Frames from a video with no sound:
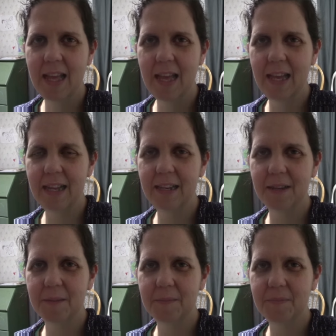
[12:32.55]
And
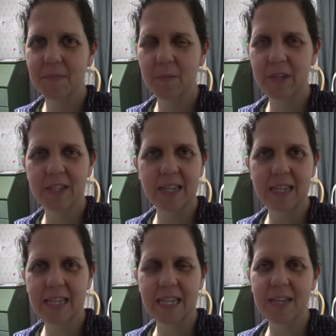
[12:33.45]
um, we just
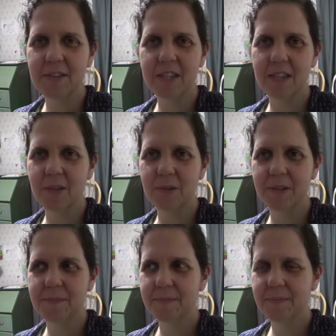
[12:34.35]
need to give it to the Lord.
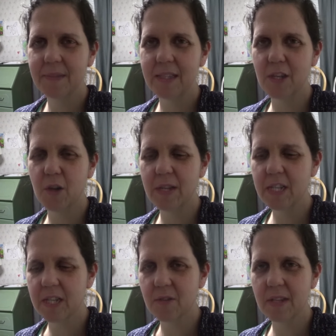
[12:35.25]
You know, it's
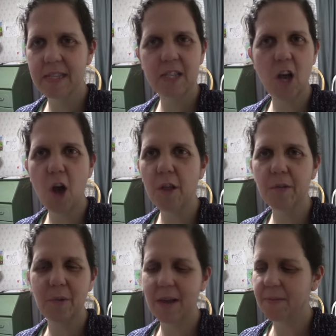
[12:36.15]
just, it's all
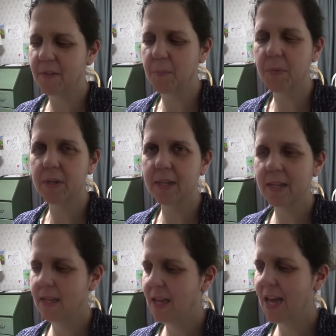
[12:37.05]
throughout this book.
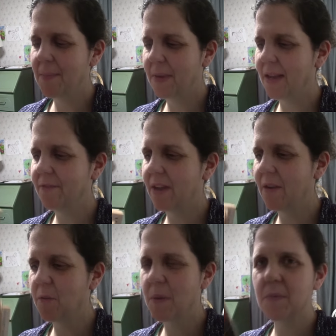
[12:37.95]
I mean, I, I
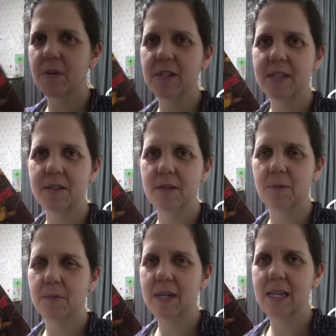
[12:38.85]
remember just
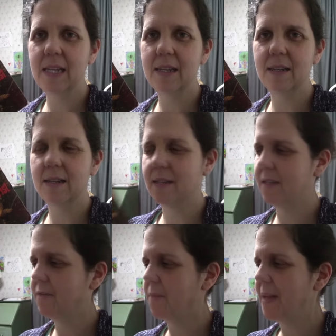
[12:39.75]
reading
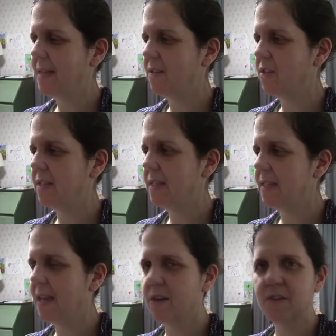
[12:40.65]
different passages
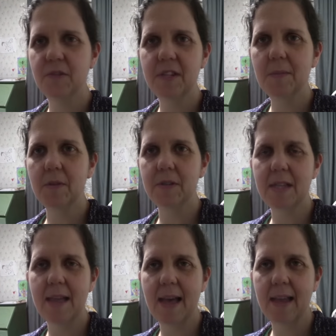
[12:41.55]
that are so similar to
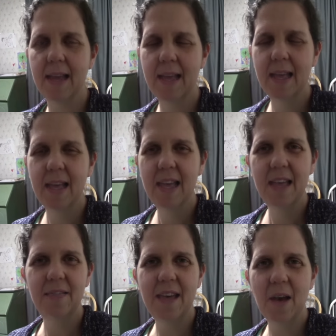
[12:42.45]
that,
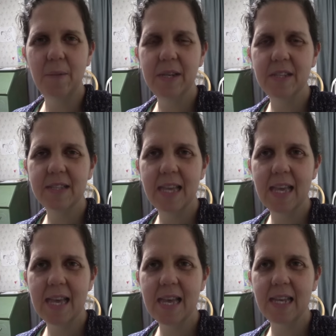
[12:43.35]
that we just
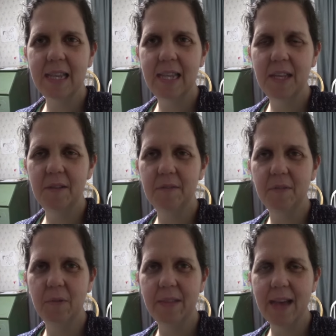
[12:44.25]
can't
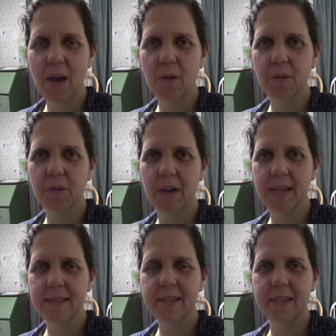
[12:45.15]
live without
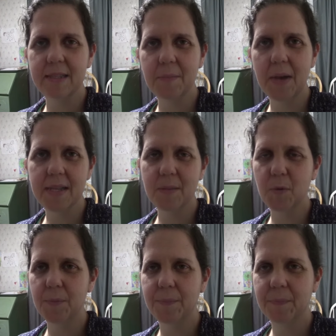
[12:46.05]
Christ. It's impossible.